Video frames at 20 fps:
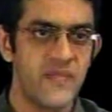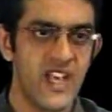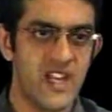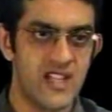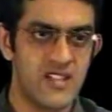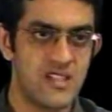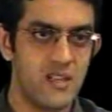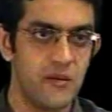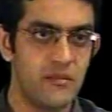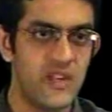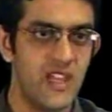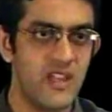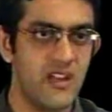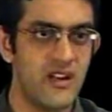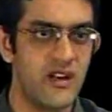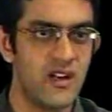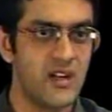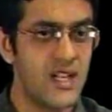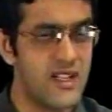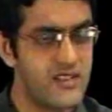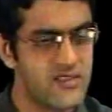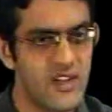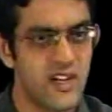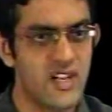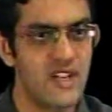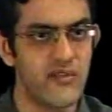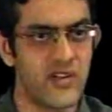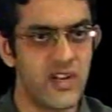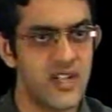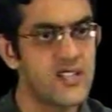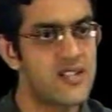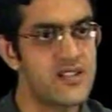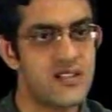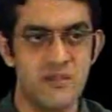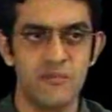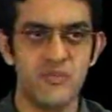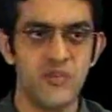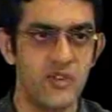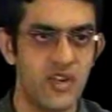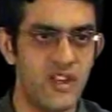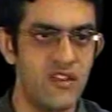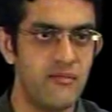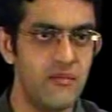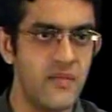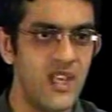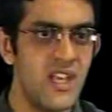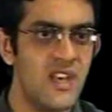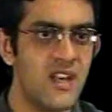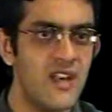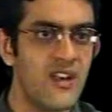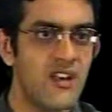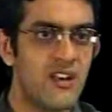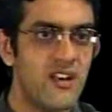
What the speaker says: has a constructive criticism to give me,